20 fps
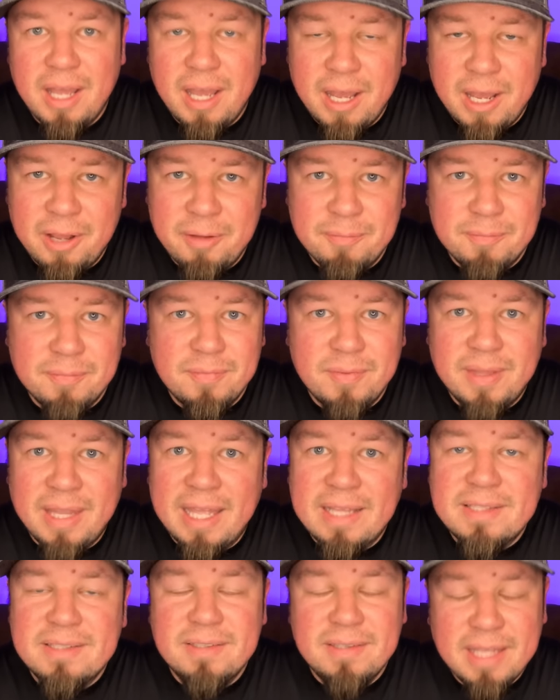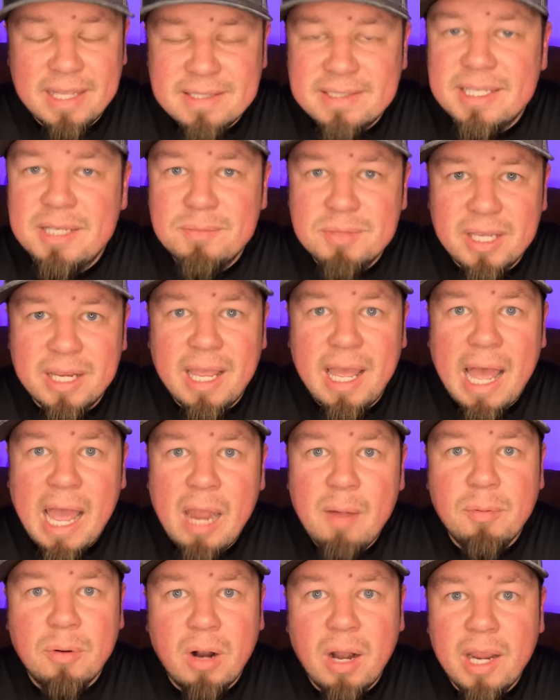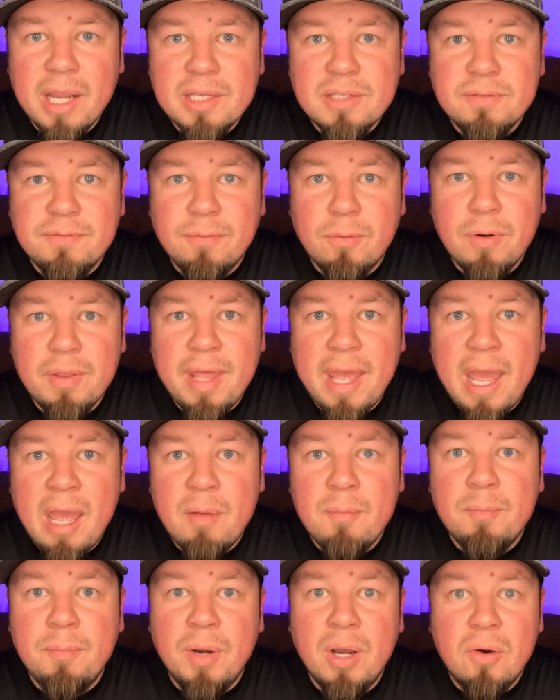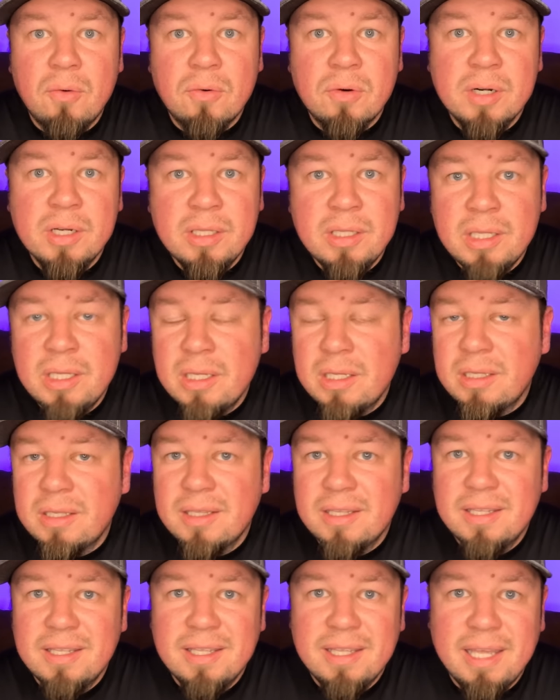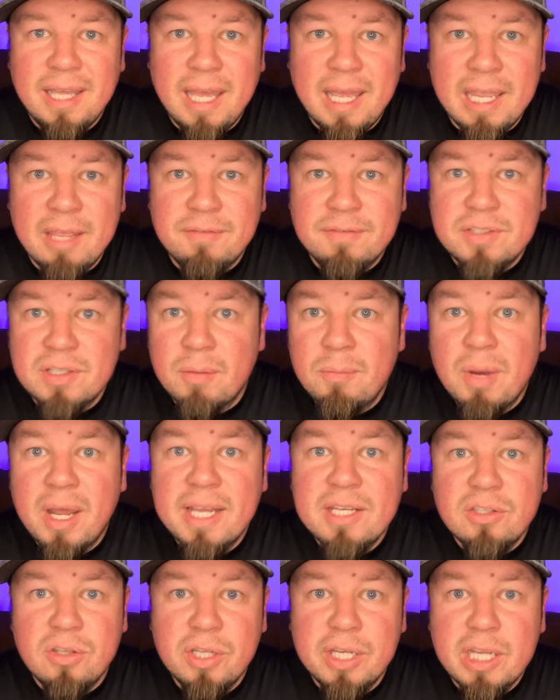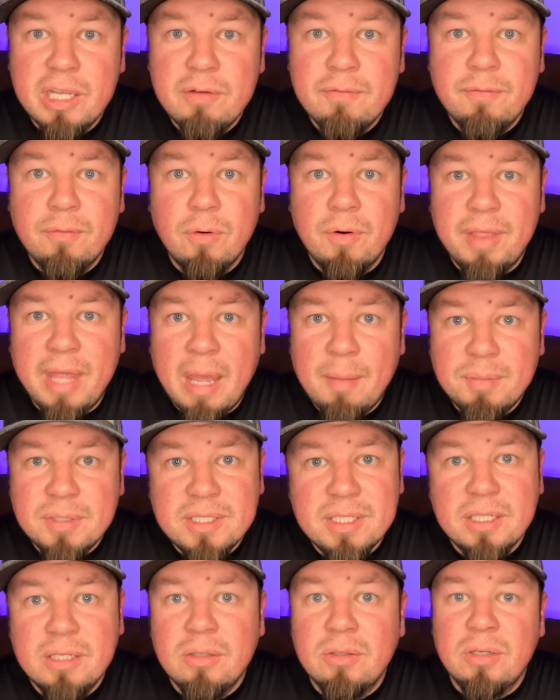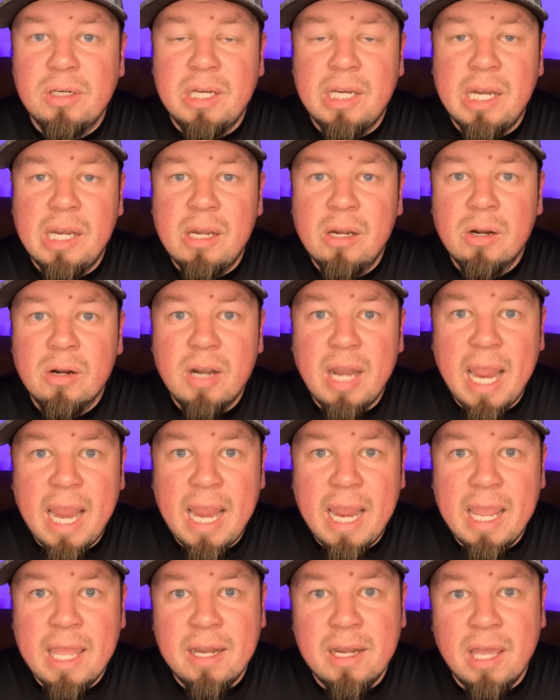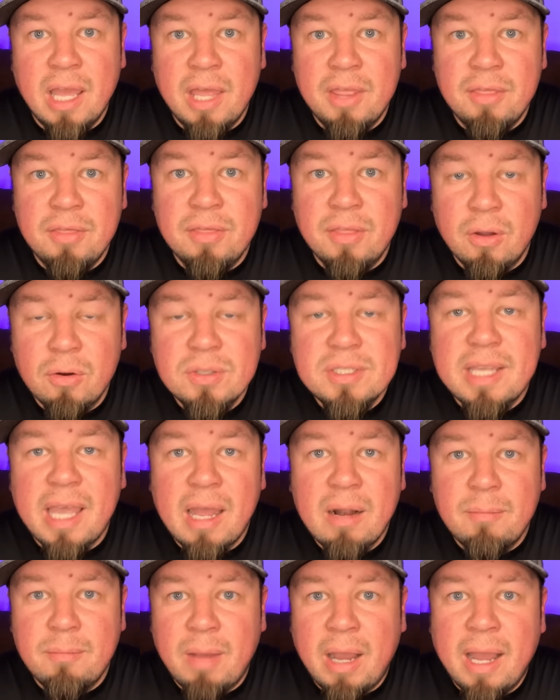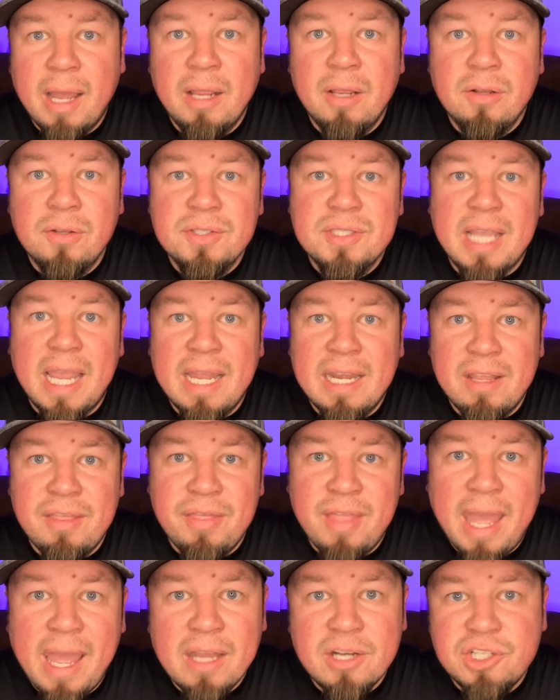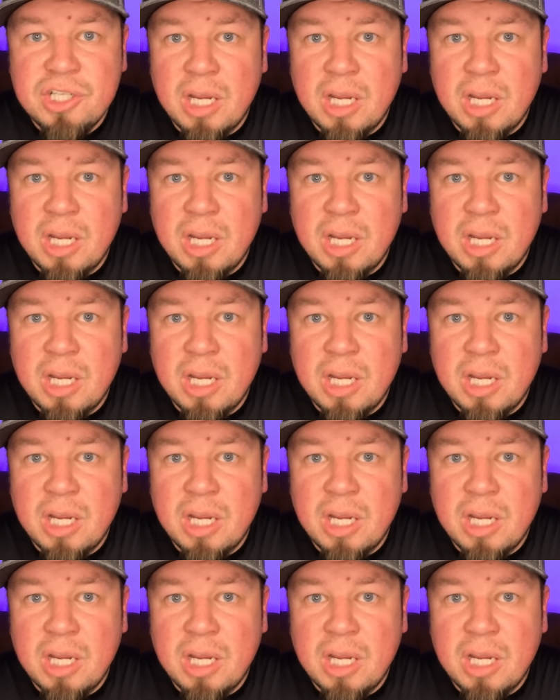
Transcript: That seems like a high price for that, but really, if somebody's looking for that particular year and those kind of miles and in that